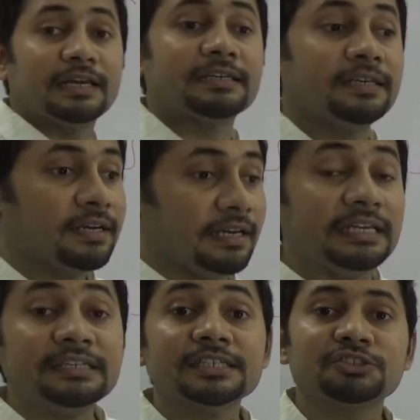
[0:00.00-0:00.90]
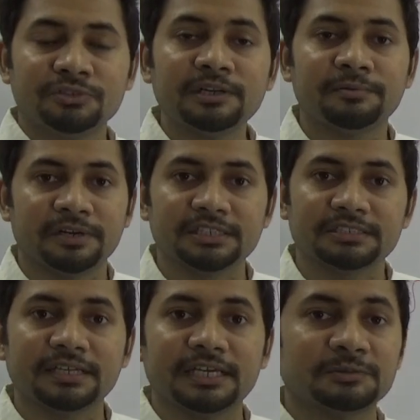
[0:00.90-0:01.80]
like industrial
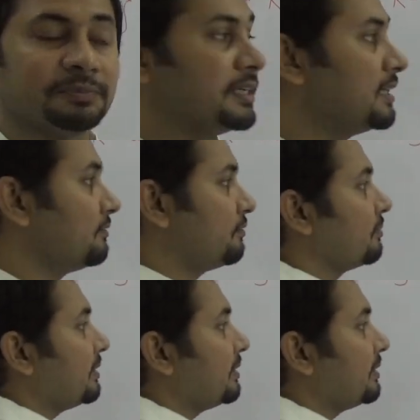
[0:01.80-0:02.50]
production, has begun from